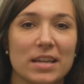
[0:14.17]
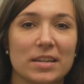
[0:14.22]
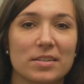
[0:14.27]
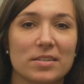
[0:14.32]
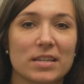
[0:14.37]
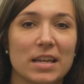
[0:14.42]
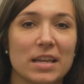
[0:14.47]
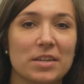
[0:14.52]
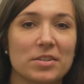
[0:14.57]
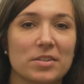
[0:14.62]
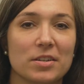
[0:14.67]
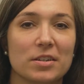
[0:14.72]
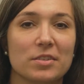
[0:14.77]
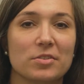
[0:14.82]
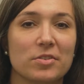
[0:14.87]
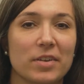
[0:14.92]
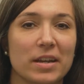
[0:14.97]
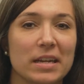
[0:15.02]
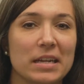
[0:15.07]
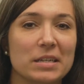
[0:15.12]
Education, and
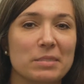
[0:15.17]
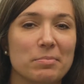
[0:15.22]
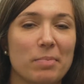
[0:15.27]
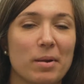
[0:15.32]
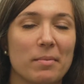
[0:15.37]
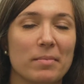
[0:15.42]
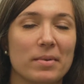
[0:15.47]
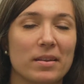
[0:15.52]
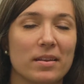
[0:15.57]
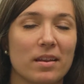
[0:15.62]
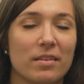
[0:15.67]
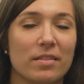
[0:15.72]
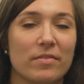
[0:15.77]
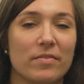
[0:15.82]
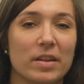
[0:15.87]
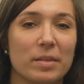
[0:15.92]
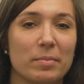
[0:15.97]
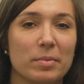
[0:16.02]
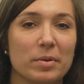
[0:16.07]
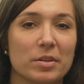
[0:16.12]
Training Department of the
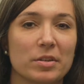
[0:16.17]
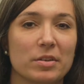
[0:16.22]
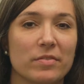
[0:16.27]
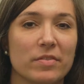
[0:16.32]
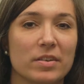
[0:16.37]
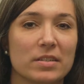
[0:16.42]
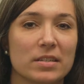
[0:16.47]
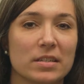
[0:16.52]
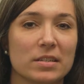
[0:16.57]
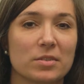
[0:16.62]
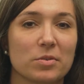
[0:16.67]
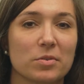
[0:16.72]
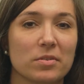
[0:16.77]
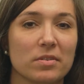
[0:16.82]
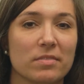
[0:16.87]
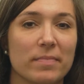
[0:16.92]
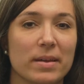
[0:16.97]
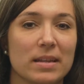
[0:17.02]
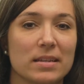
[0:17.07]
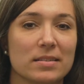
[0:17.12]
Vanderbilt University School
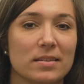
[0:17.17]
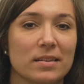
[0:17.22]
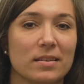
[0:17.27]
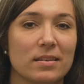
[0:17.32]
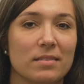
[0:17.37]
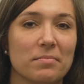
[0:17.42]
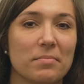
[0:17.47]
of Medicine.